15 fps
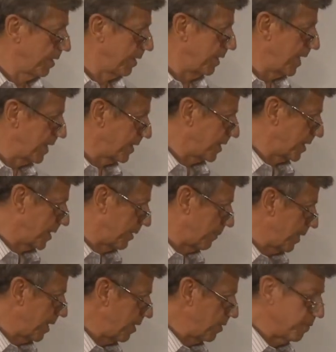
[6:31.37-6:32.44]
That's the
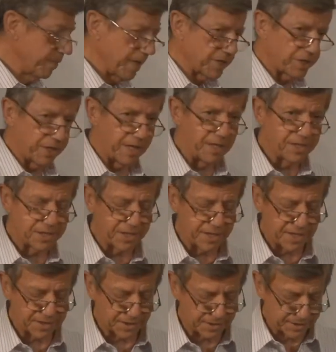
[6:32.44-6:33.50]
way you measure
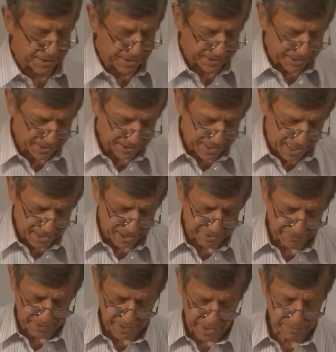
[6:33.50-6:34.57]
interest. That's exactly
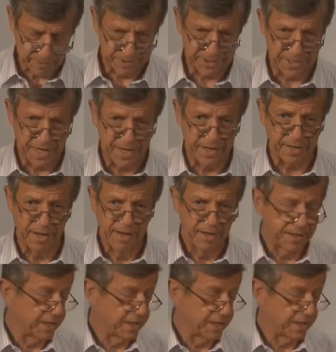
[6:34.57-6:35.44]
what I was saying.